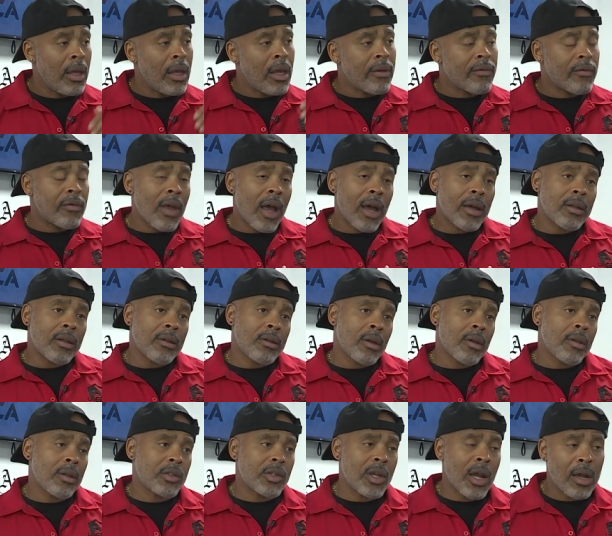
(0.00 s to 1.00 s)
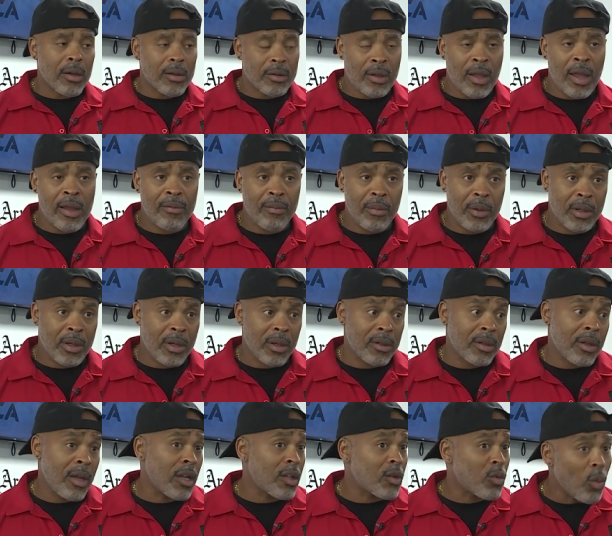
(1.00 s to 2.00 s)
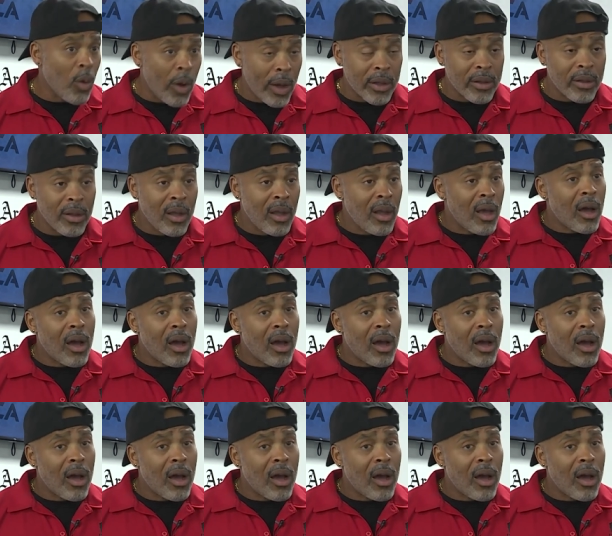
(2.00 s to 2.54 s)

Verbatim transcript: if not another child's life? Because guess what?